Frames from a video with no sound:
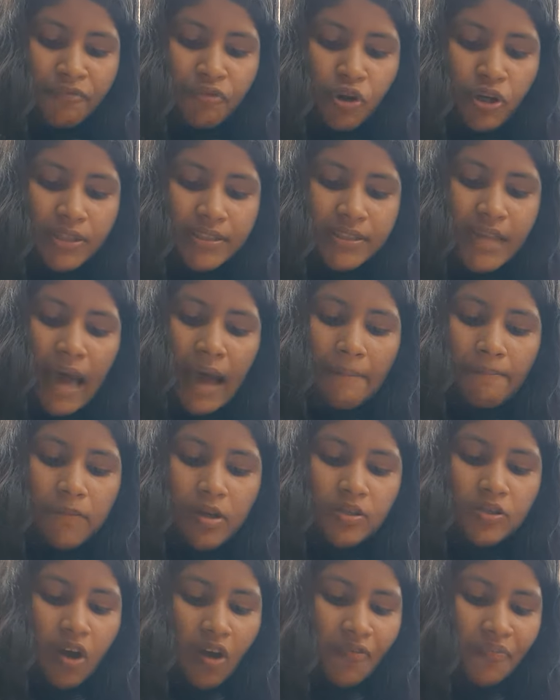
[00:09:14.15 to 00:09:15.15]
food
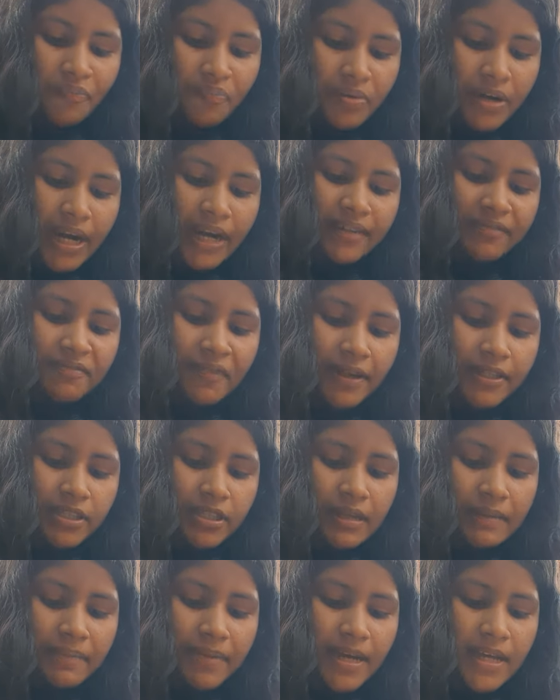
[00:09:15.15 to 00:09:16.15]
samples of bread,
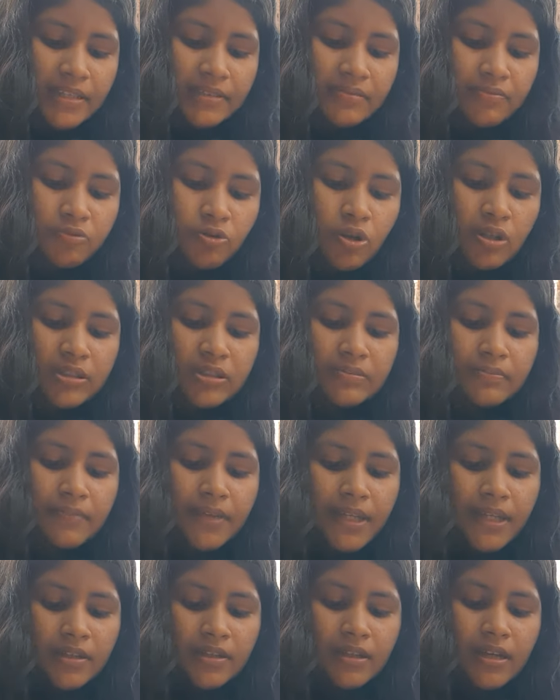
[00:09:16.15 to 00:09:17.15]
vegetables, fruits,
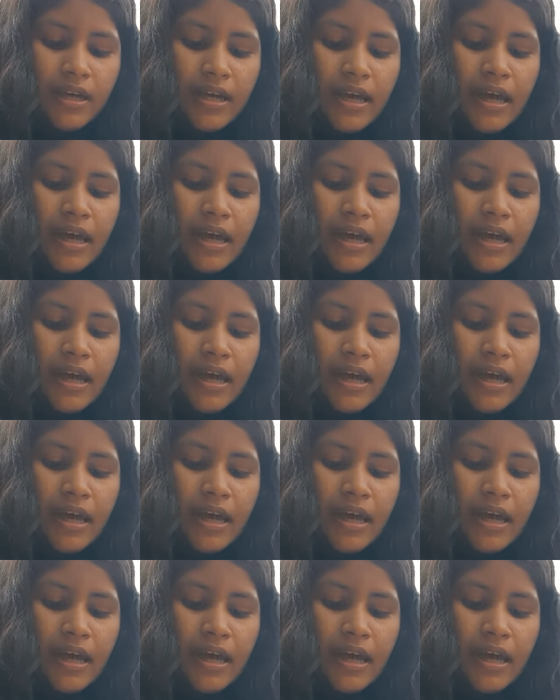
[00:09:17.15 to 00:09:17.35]
milk,